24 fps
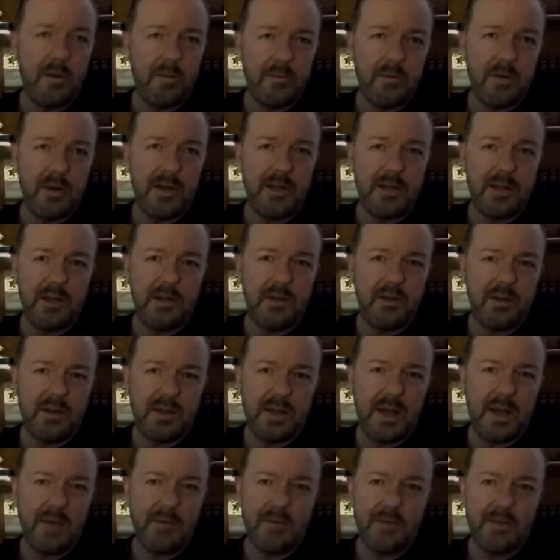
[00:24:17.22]
I'm not in a log
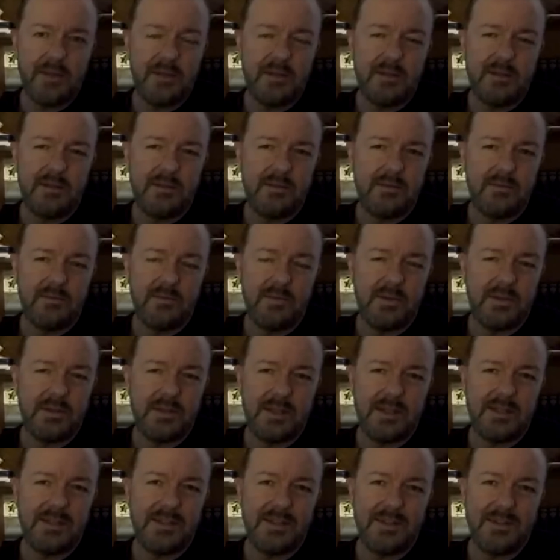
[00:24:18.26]
cabin with
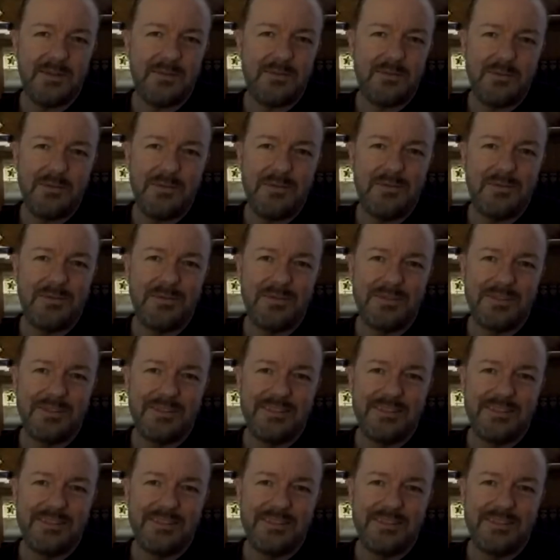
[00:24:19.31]
6 other dwarves.